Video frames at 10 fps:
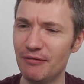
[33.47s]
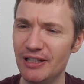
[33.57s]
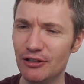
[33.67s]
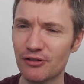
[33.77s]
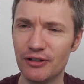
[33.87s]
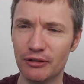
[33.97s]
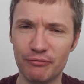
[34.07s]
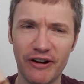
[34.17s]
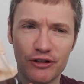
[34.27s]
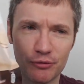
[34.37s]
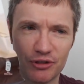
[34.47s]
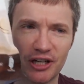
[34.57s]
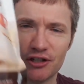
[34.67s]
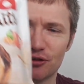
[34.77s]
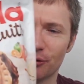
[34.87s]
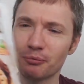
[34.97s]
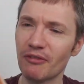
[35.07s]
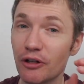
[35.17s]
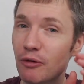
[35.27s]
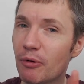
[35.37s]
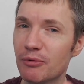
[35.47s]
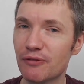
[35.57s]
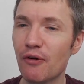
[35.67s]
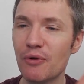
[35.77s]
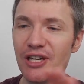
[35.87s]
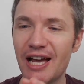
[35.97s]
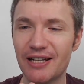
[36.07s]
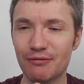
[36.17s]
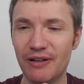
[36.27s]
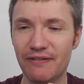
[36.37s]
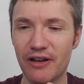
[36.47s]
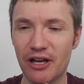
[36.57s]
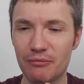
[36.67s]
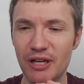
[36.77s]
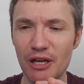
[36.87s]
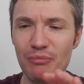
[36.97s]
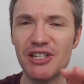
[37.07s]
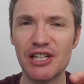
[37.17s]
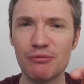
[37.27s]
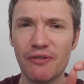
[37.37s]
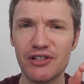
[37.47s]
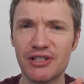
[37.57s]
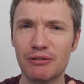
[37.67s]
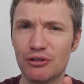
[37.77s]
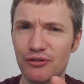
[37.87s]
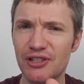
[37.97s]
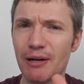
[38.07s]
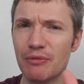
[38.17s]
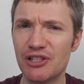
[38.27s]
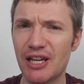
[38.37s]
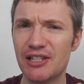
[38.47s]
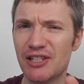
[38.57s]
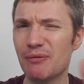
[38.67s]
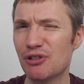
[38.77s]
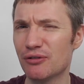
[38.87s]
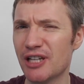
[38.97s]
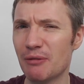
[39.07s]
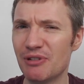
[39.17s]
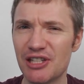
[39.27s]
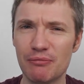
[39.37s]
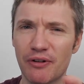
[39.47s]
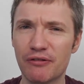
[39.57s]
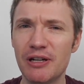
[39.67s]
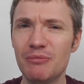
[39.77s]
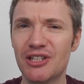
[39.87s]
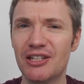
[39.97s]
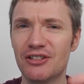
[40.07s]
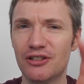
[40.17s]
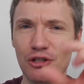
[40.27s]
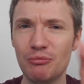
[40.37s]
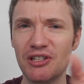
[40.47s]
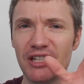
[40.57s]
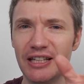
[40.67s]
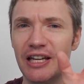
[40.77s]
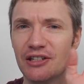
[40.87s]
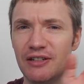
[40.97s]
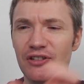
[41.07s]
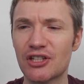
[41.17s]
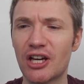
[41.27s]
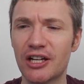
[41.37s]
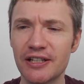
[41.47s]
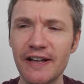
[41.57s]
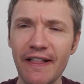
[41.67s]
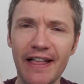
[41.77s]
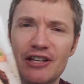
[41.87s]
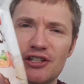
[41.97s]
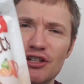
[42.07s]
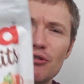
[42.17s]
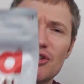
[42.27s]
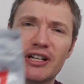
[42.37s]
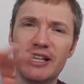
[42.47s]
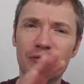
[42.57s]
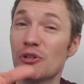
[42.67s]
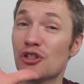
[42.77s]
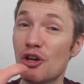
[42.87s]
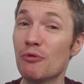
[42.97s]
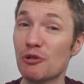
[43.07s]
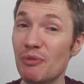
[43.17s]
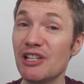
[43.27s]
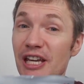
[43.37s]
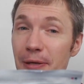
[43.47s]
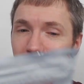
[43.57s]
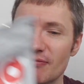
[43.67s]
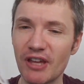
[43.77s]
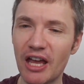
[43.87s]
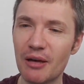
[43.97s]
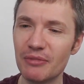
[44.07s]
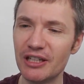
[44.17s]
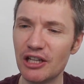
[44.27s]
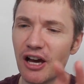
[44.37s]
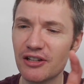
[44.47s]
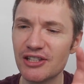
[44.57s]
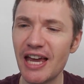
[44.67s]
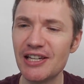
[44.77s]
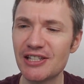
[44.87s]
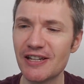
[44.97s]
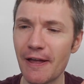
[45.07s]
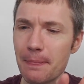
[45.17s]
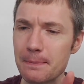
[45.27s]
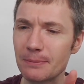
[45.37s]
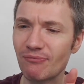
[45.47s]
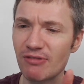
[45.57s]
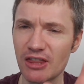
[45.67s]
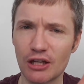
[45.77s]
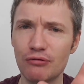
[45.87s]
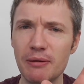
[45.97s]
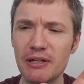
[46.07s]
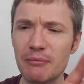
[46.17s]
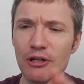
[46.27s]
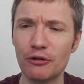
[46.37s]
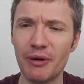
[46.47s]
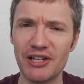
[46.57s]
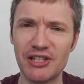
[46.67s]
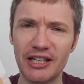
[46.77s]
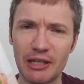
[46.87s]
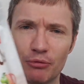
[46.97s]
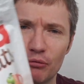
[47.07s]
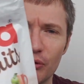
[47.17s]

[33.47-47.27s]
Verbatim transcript: Really does feel very substantial. One of the problems I've always had with biscuits with a sort of sandwich type biscuit with a cream centre and two biscuit layers either side is that usually there's just too much biscuit and you can't taste cream in the middle basically. But